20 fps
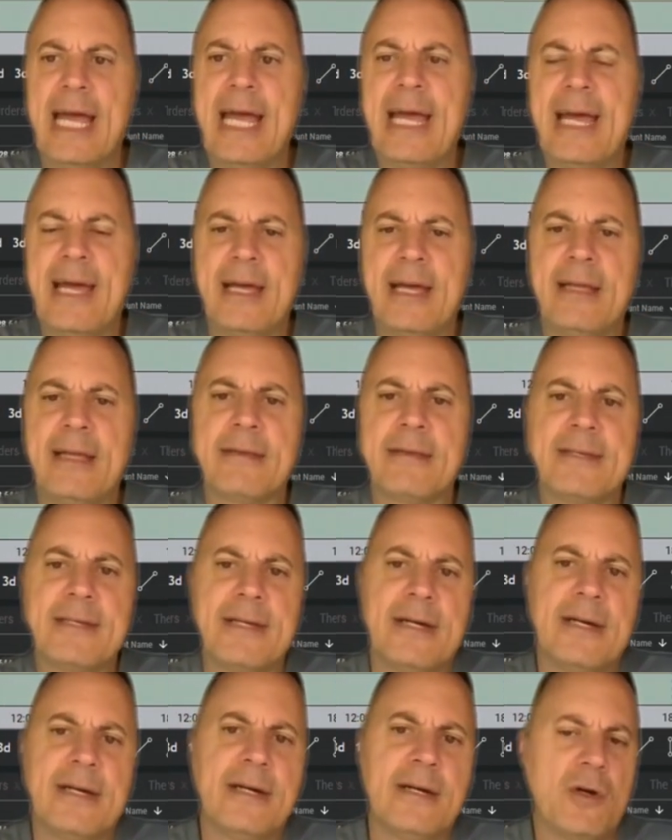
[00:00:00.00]

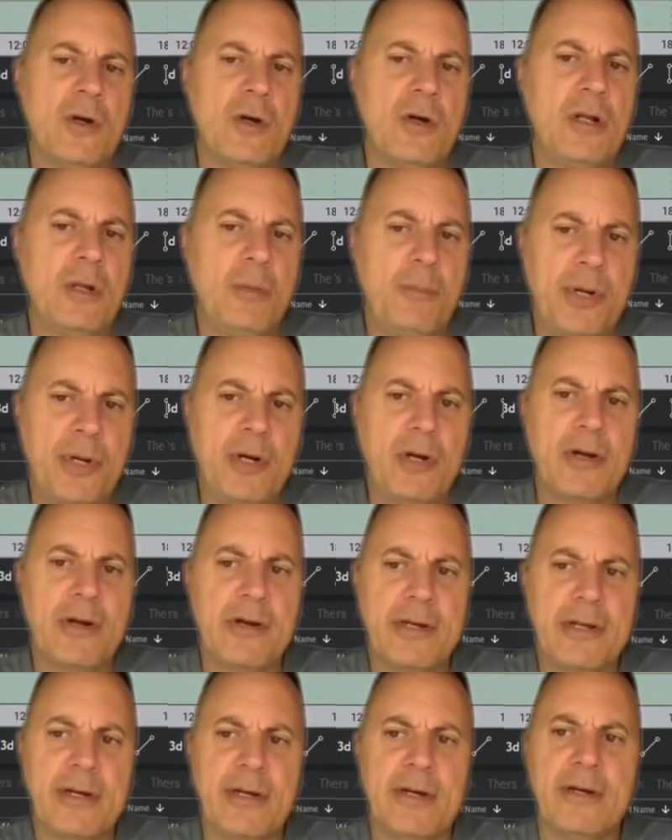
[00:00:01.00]
And it's all
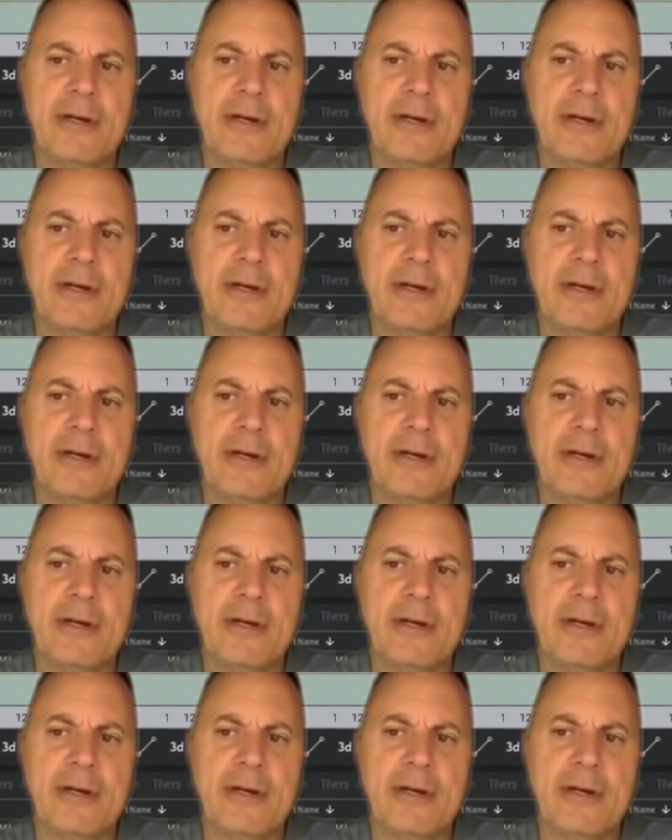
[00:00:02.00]
part